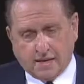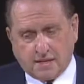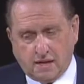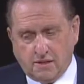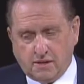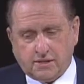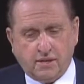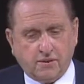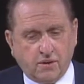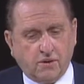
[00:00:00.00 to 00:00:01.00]
I looked
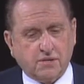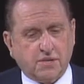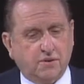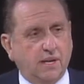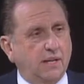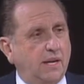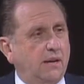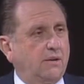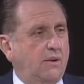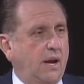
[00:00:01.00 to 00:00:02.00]
at those three
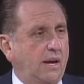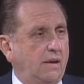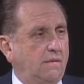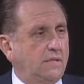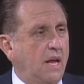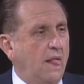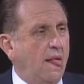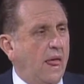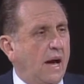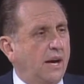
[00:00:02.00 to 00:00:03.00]
little graves,
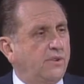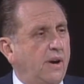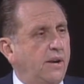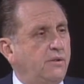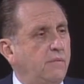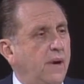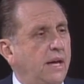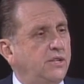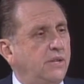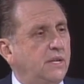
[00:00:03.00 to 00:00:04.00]
I tried to
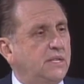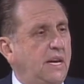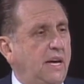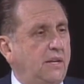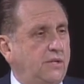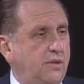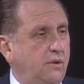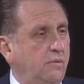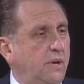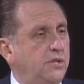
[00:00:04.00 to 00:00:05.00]
imagine the scenes
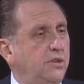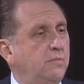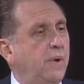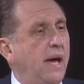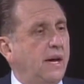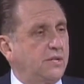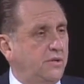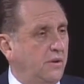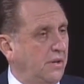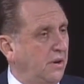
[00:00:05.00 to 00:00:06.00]
through which you passed
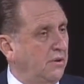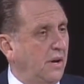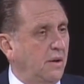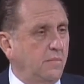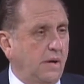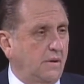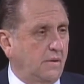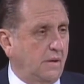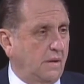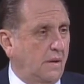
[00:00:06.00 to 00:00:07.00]
during your young
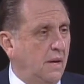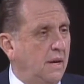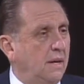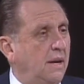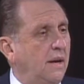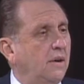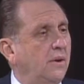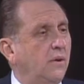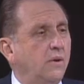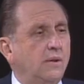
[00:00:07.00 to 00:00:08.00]
motherhood here
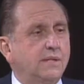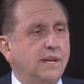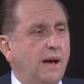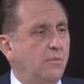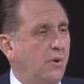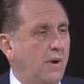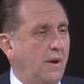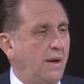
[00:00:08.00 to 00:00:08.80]
in old Samoa.